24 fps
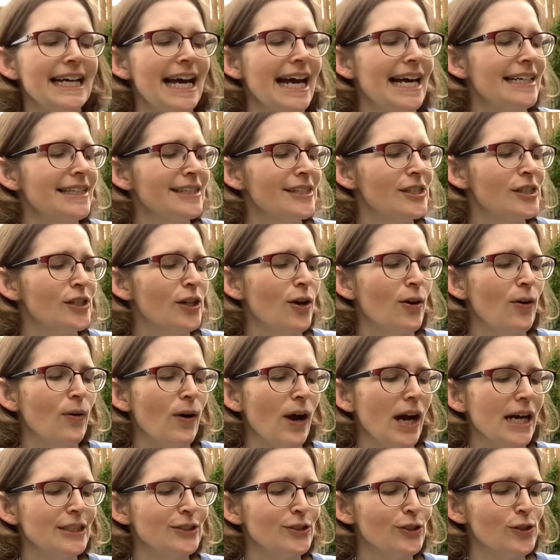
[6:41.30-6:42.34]
So
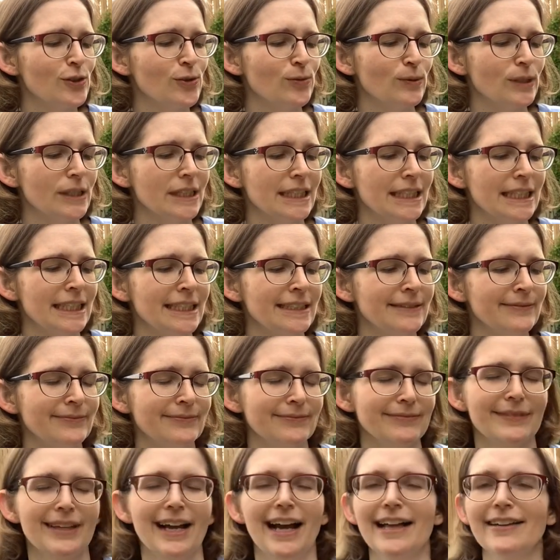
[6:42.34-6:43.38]
I just really,
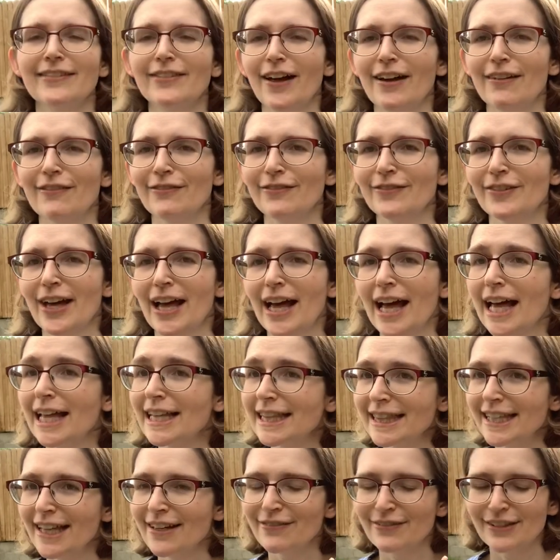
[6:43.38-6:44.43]
I love
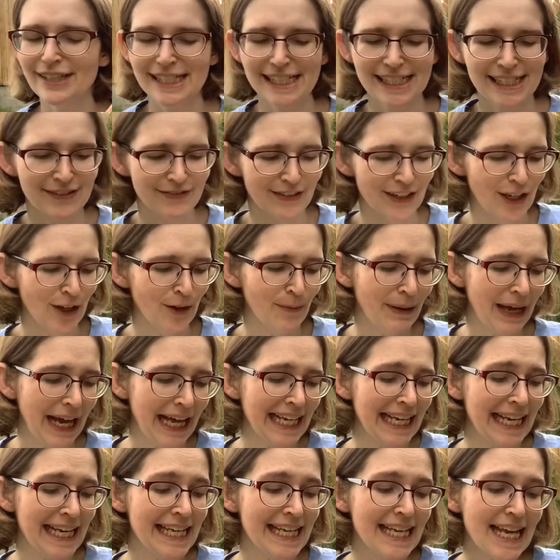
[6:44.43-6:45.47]
this film. And
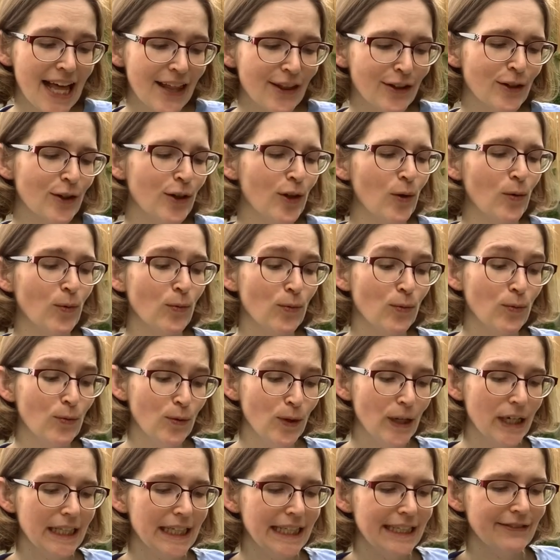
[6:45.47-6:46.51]
another
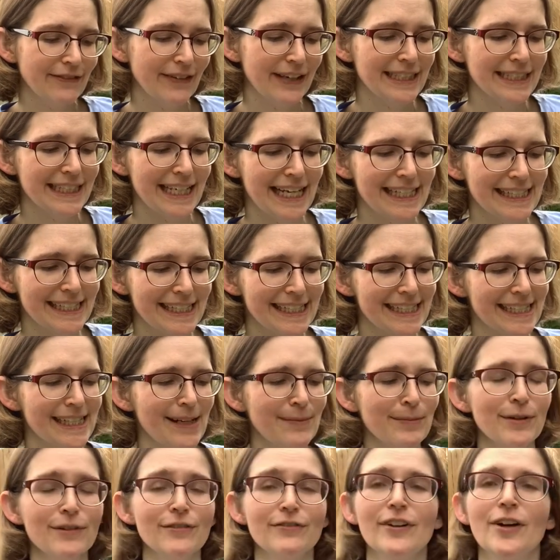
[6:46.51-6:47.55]
really fantastic
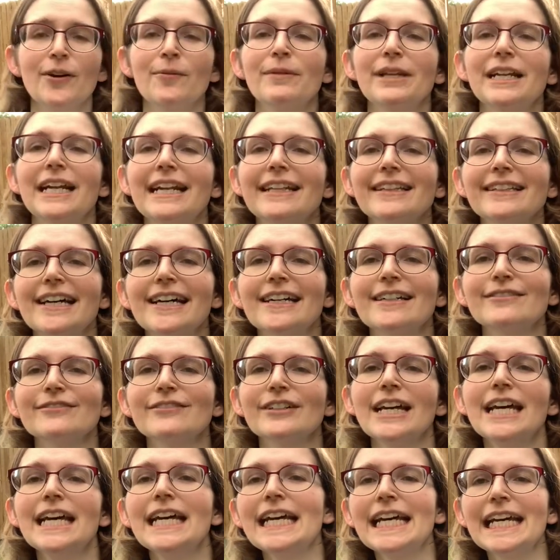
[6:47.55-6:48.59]
summer film that I love
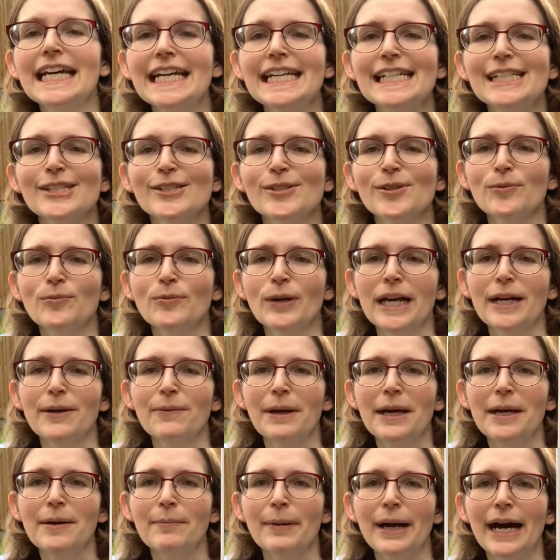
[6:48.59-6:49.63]
is The Way,
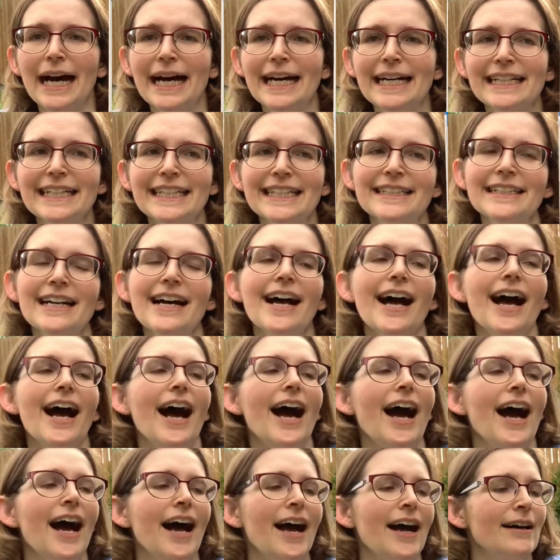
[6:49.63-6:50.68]
Way Back.
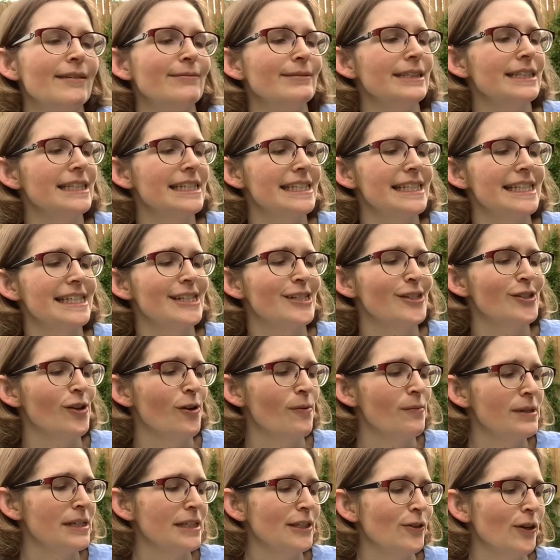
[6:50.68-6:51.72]
This has so
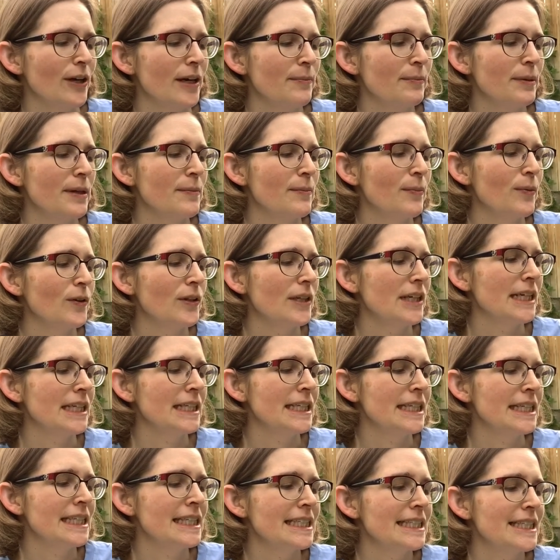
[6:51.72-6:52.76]
many great people in
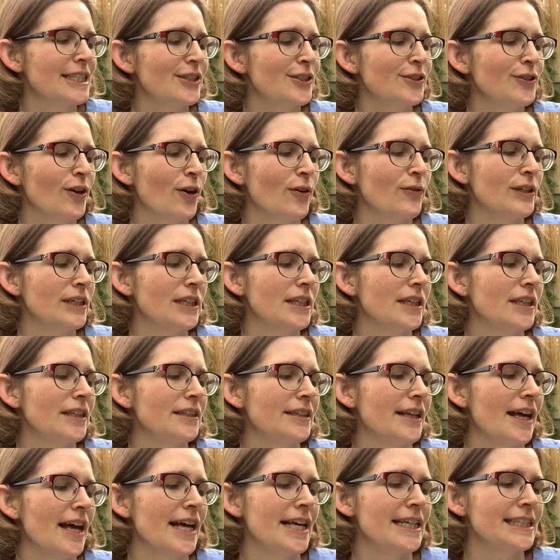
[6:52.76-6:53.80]
it. Toni
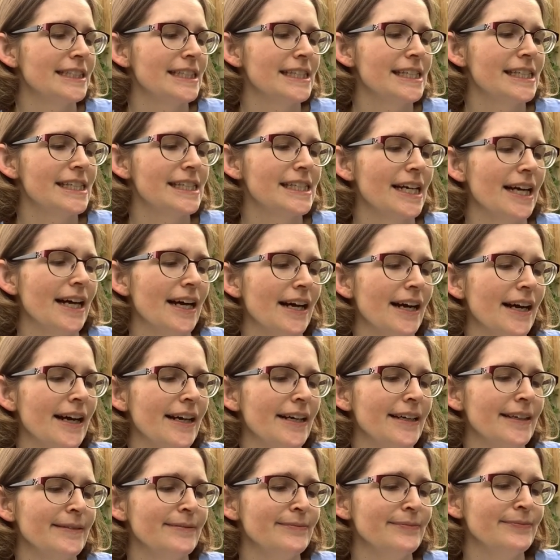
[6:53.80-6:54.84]
Collette,
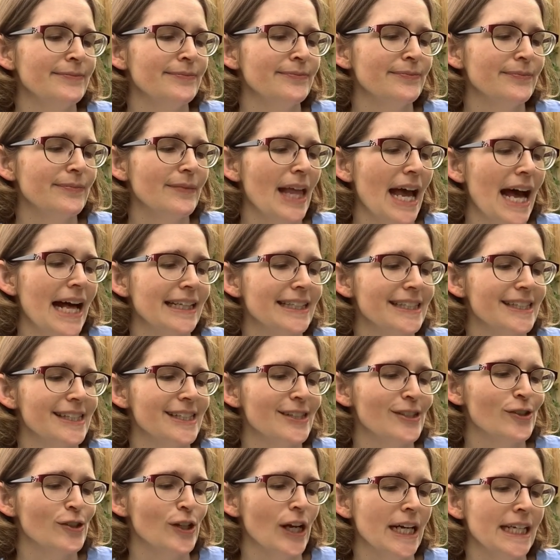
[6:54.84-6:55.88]

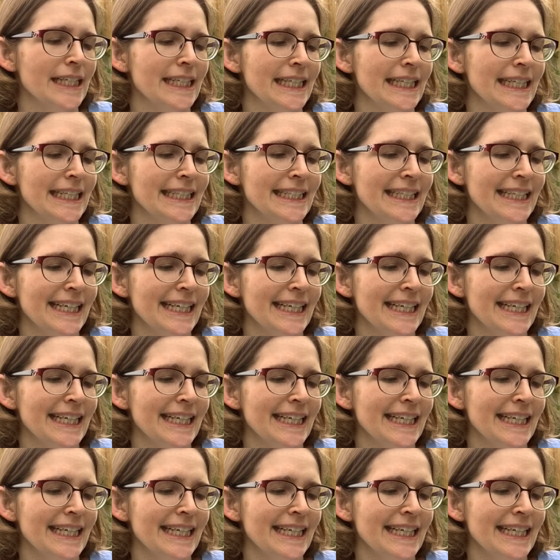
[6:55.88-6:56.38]
Allison Janney,